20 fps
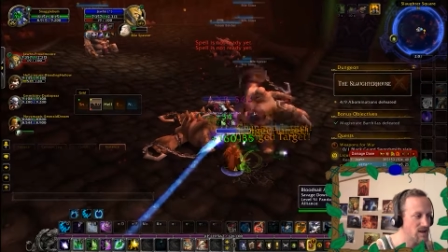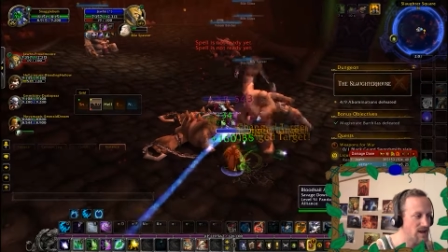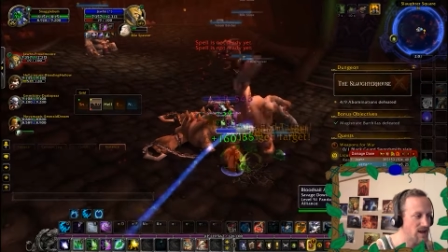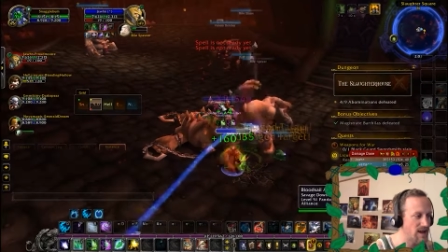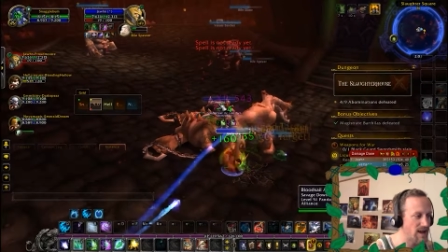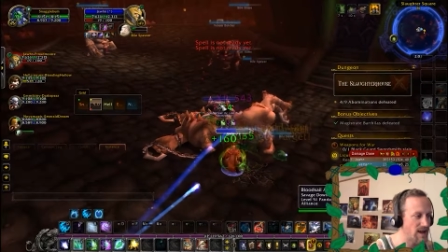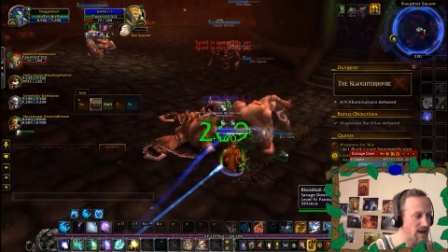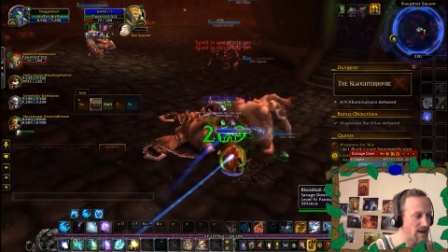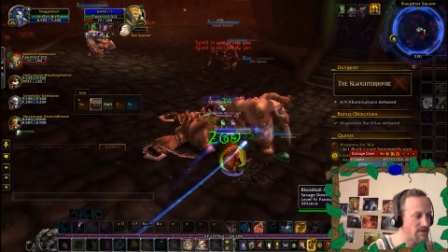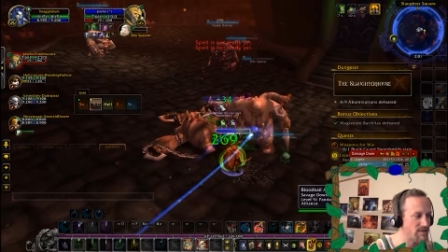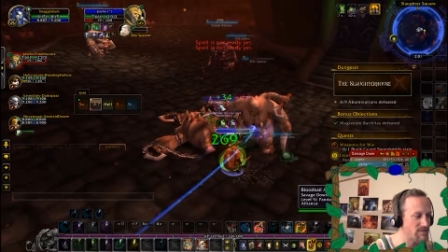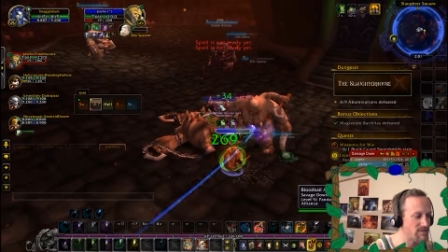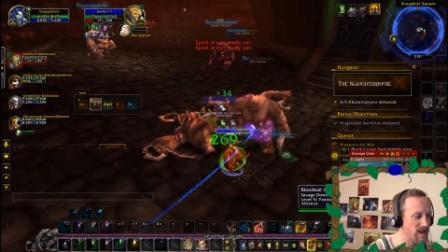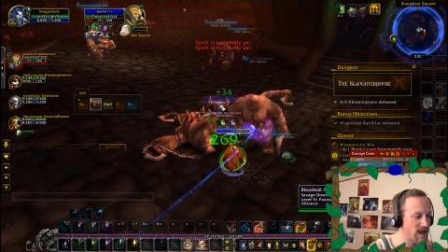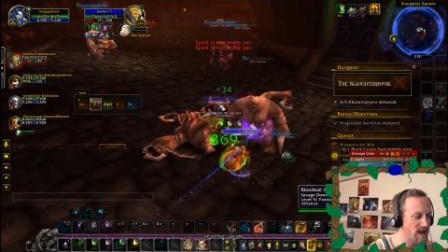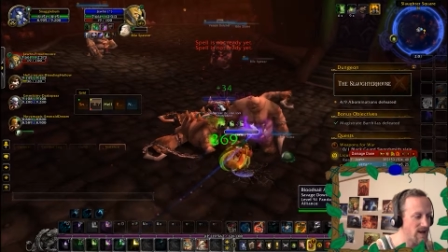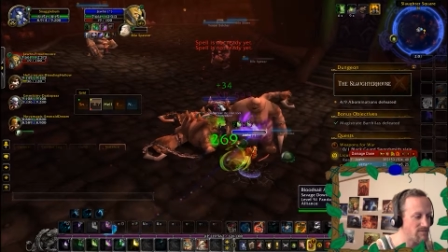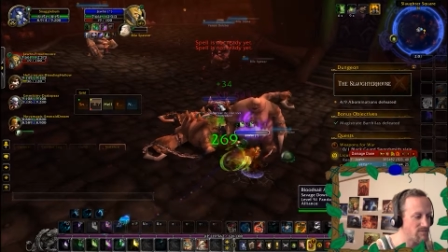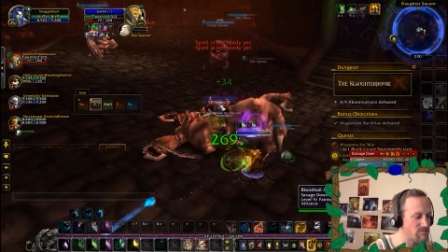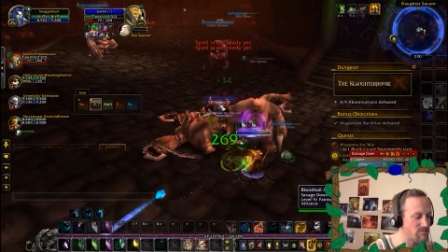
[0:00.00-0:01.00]
I've
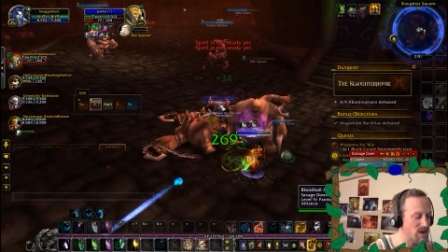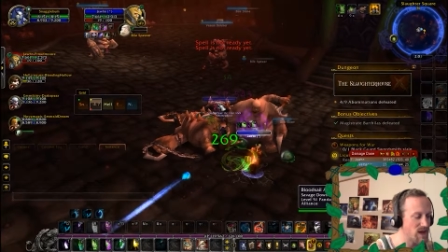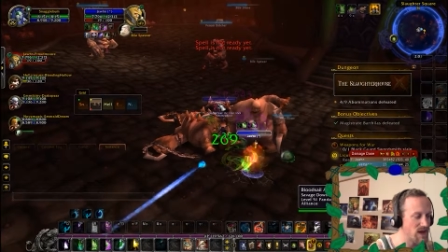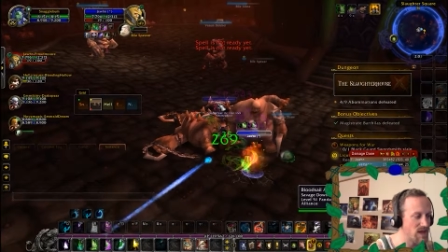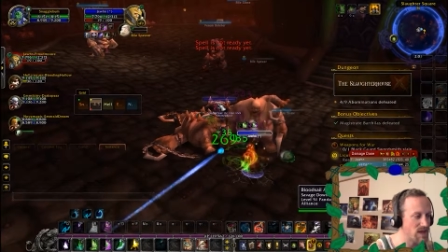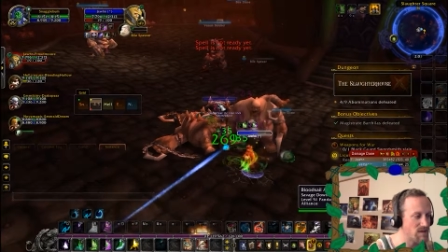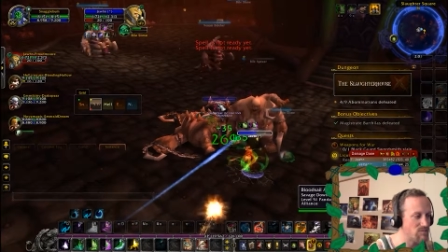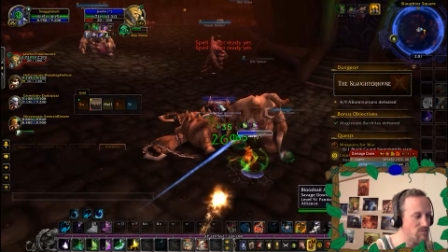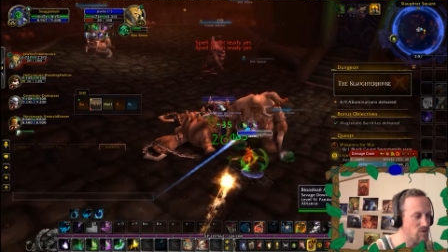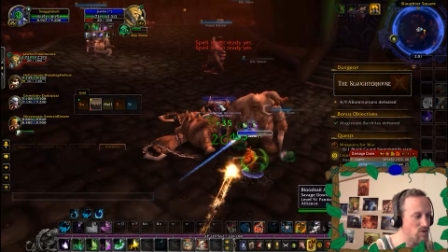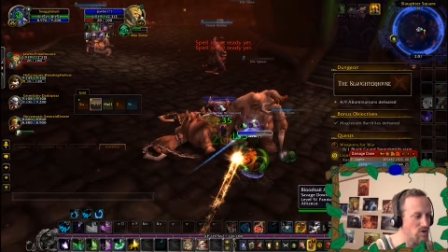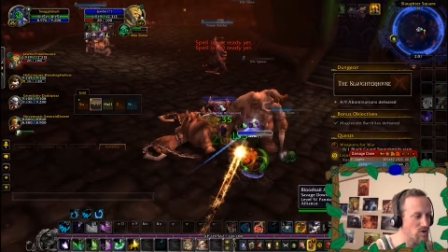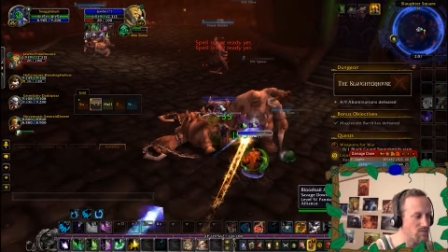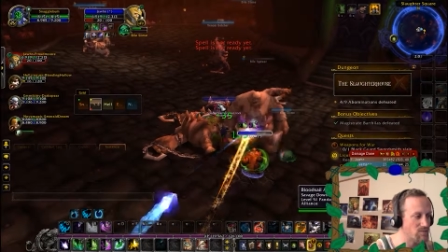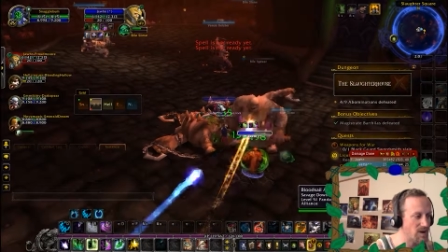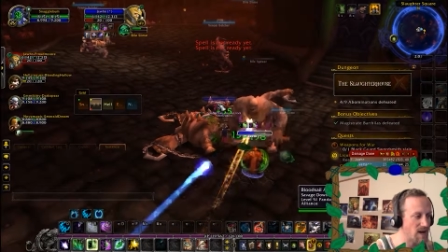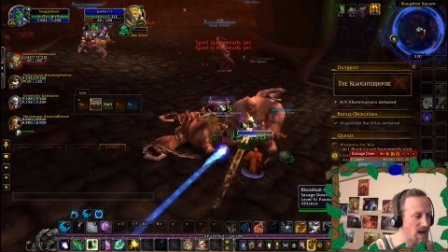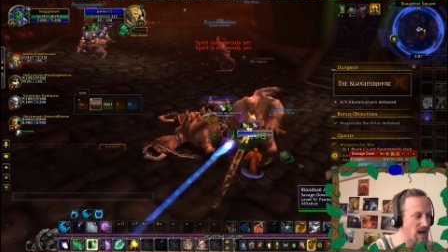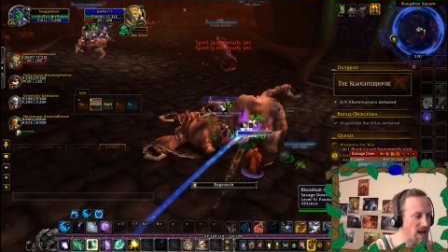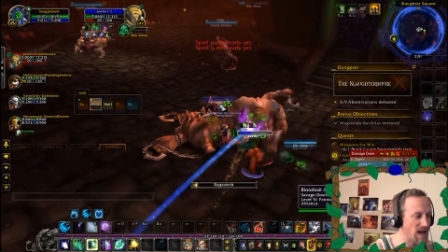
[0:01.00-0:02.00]
had many more
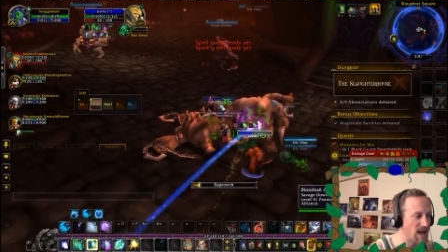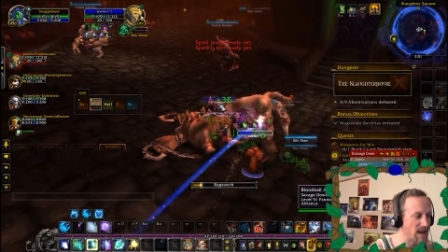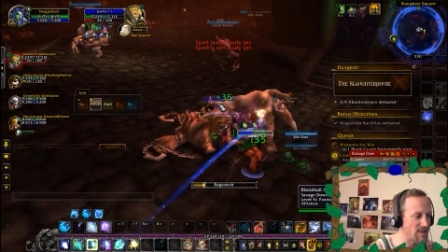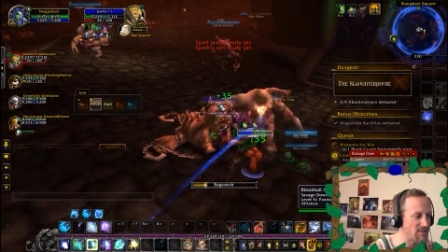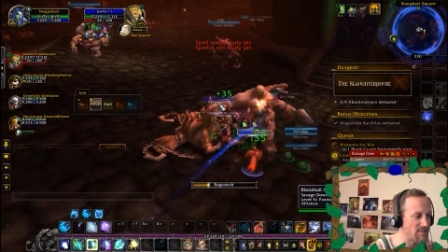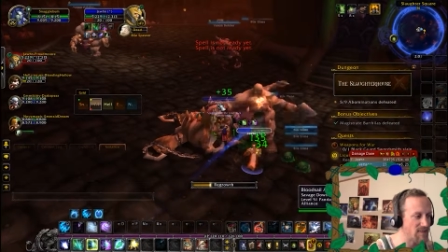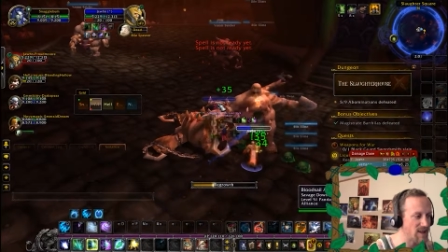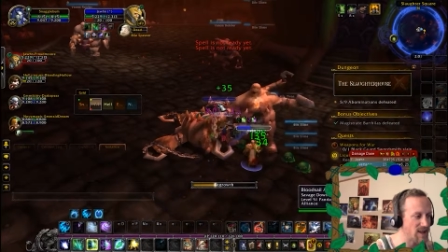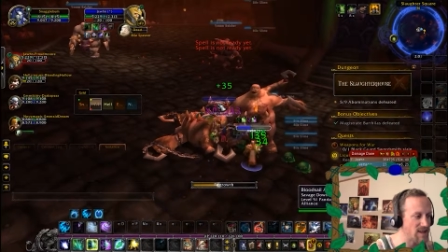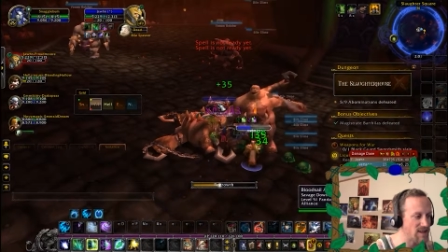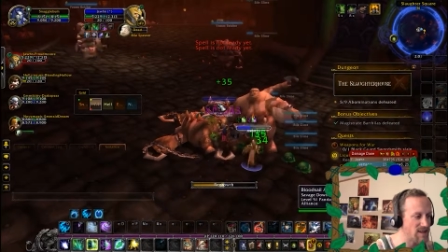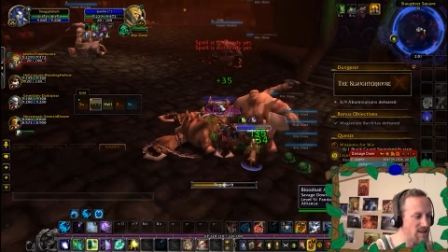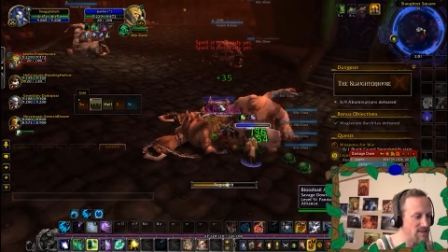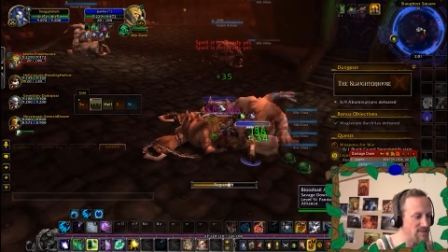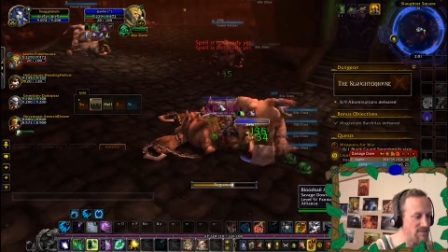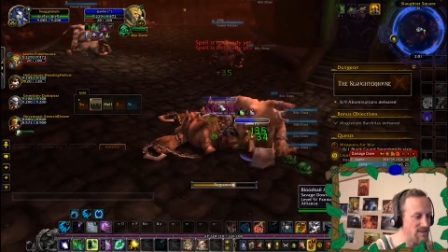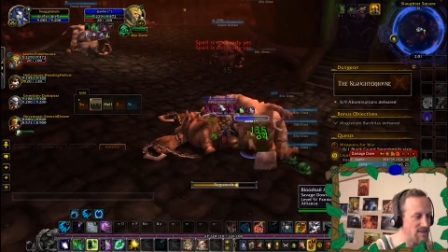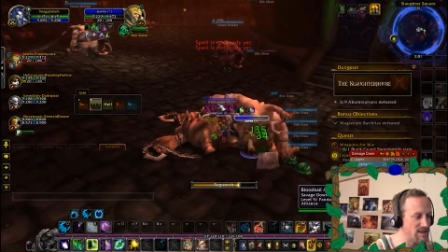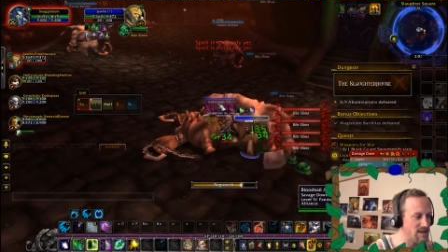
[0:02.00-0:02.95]
pies I need to